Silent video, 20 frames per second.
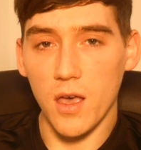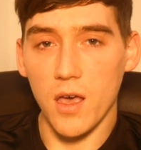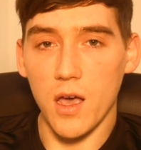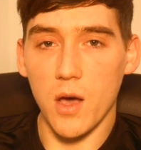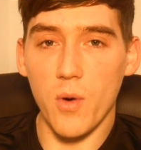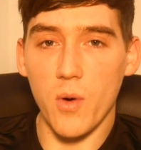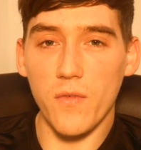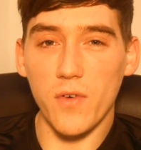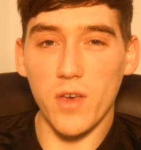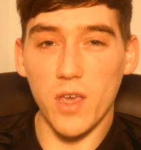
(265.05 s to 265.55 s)

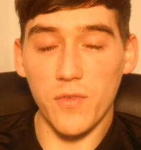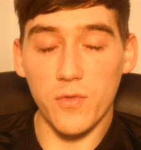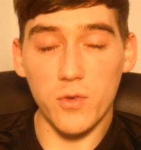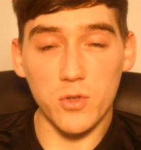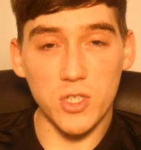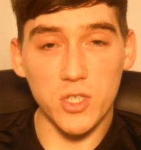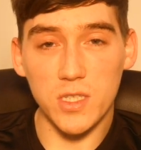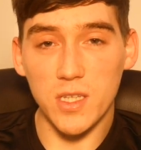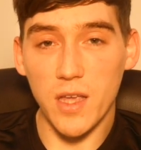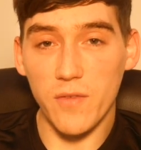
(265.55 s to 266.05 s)
However, if
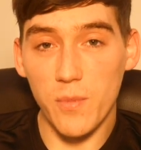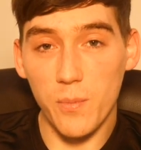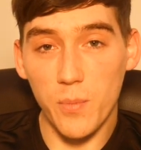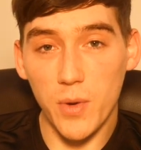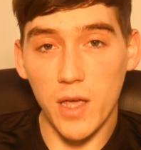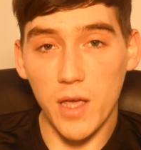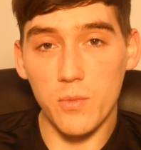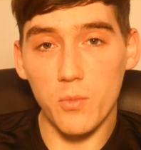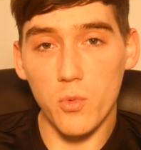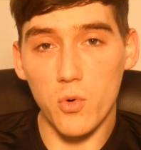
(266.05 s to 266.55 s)
you're just having
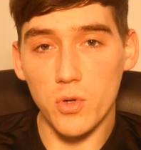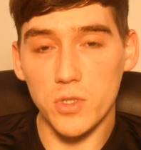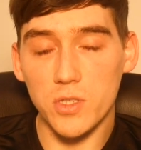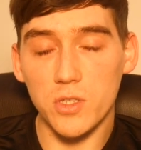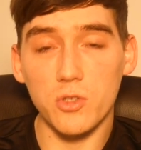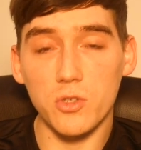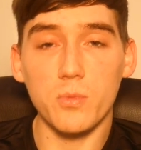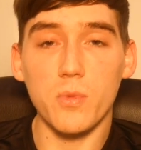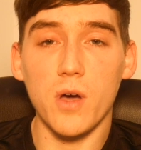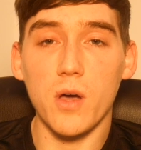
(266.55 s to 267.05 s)
plain
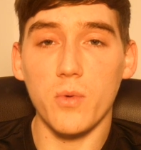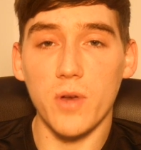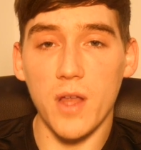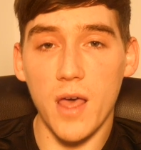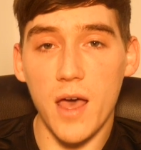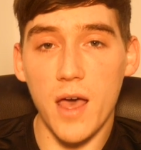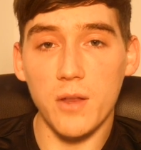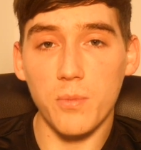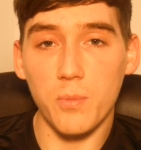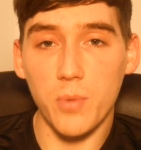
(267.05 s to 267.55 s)
water, you might want
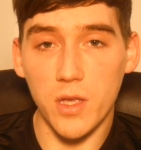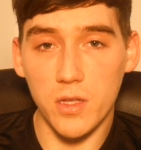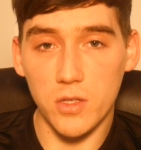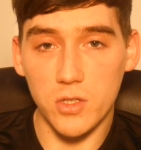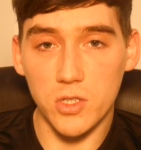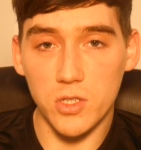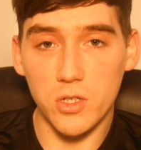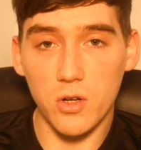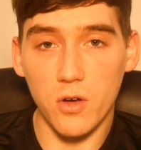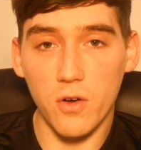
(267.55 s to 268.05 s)
to add a
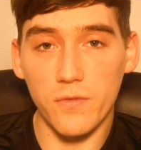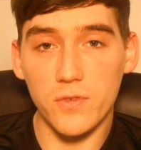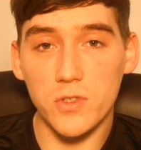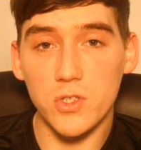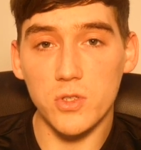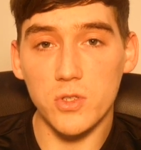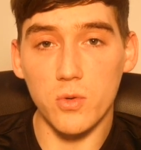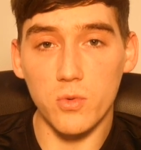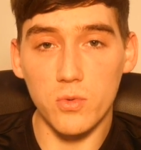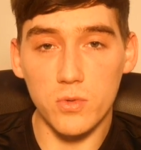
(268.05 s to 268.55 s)
pinch of
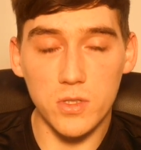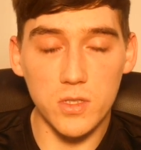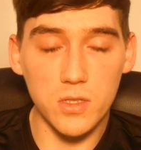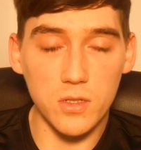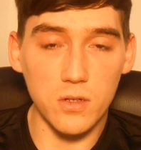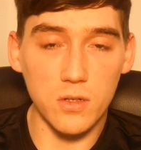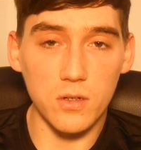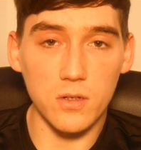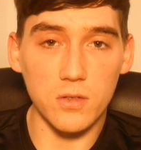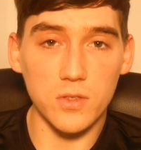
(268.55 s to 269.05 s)

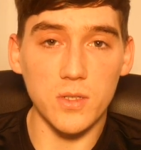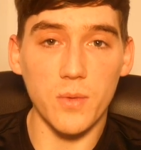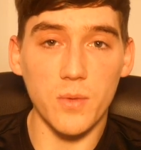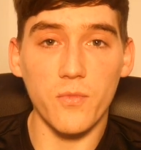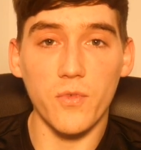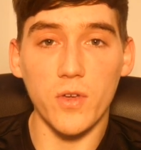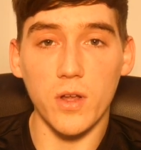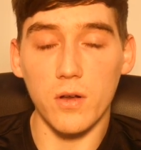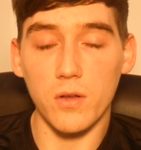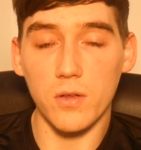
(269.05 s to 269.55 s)
salt or
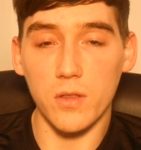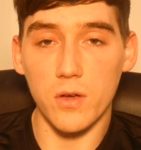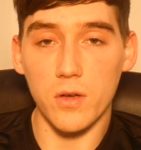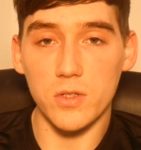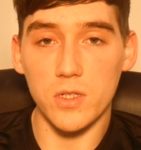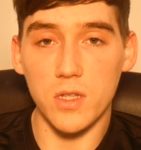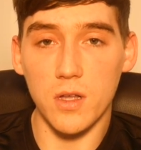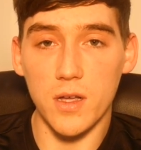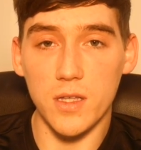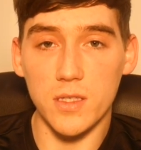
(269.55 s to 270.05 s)
something along
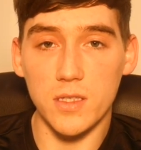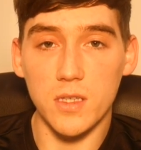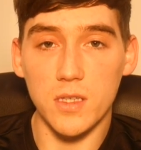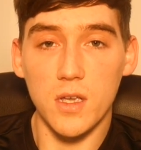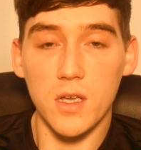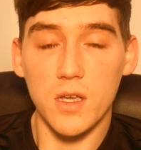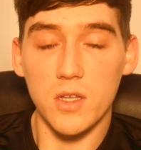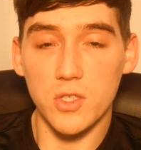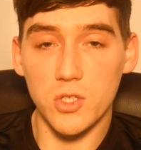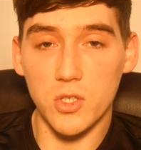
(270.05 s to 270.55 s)
those
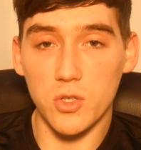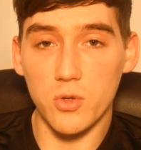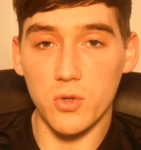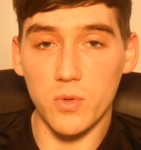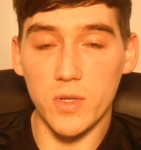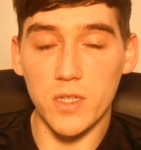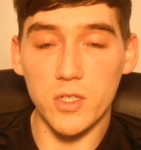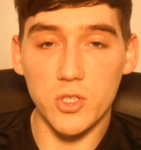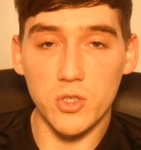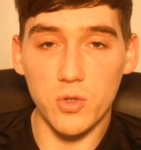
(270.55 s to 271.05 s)
lines
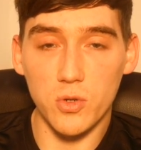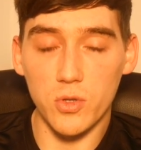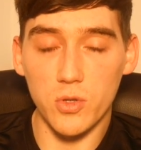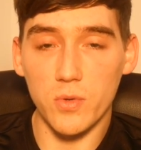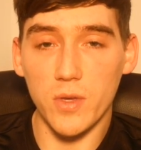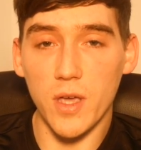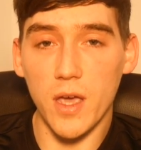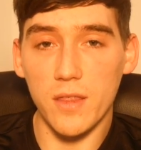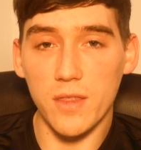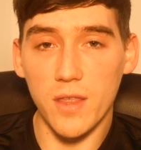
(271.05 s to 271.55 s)
to ensure you
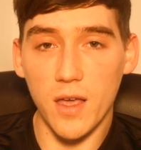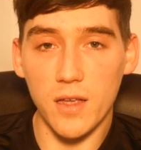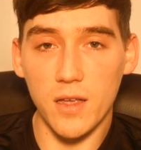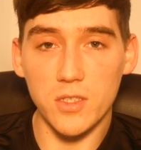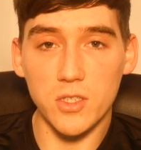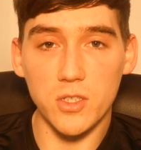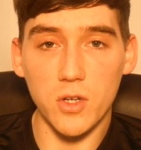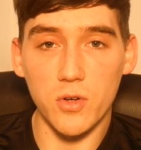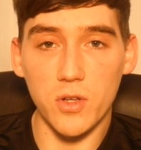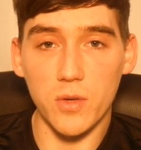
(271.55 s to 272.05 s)
get that
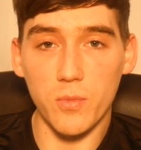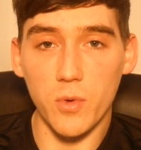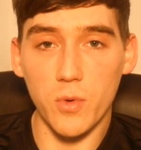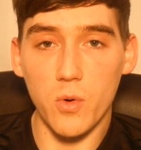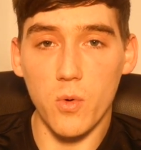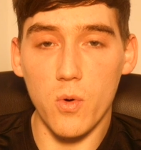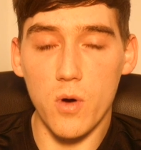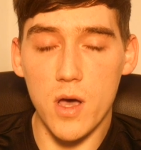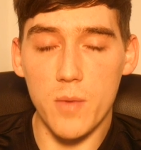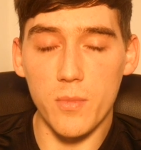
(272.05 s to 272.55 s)
sodium
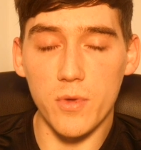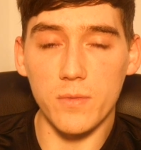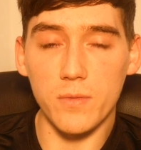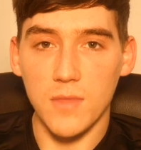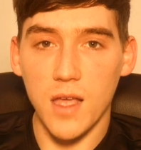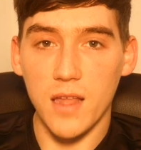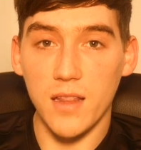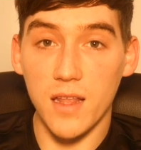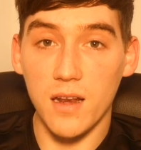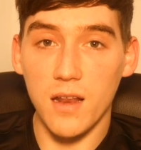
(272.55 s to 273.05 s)
requirement.
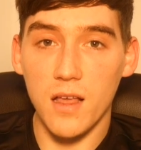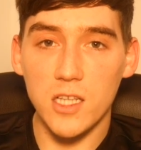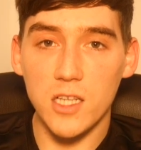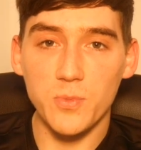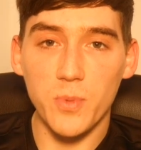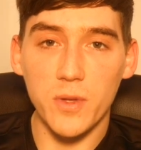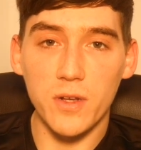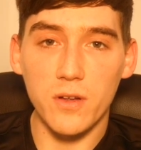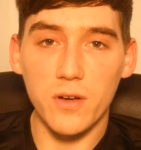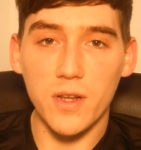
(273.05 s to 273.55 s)
And then
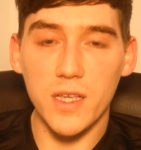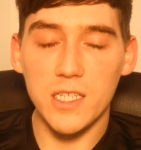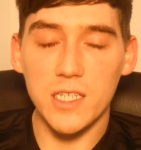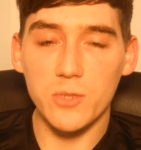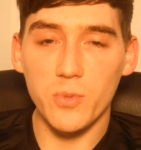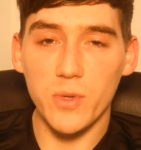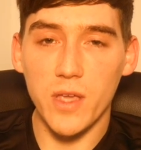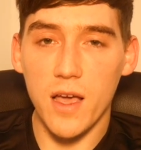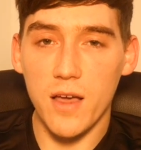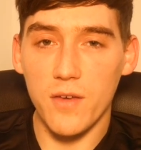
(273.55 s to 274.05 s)
last but not
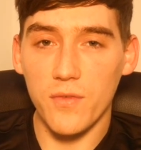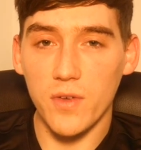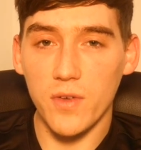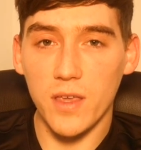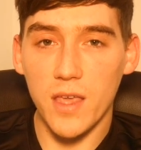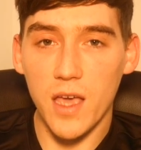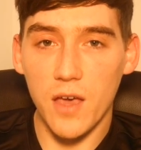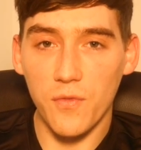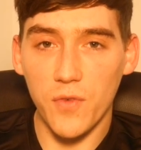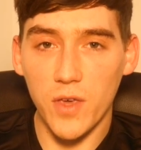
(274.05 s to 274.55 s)
least, we have
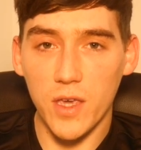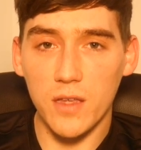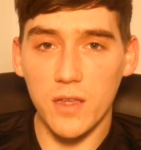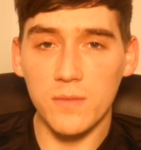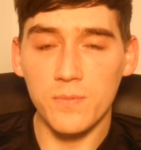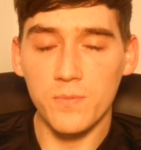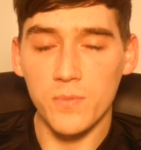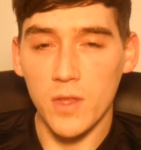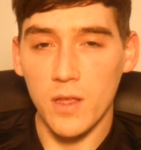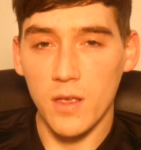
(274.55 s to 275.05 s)

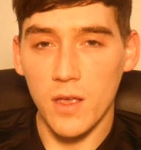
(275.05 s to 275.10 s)
caffeine.